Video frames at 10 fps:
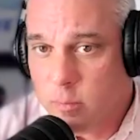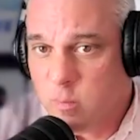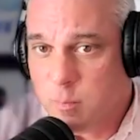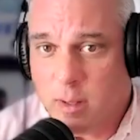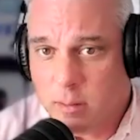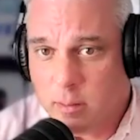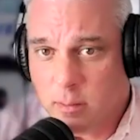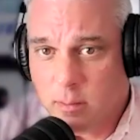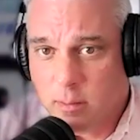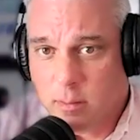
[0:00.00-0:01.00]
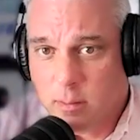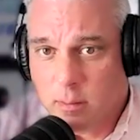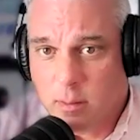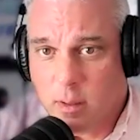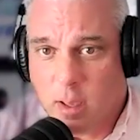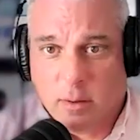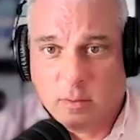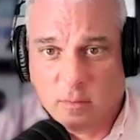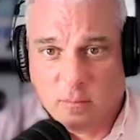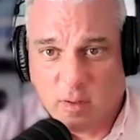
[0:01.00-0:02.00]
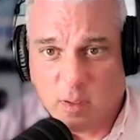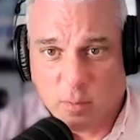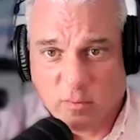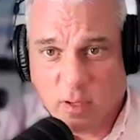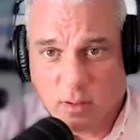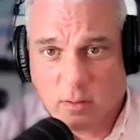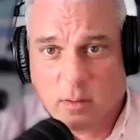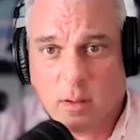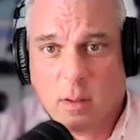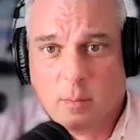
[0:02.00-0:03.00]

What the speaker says: spent 150%,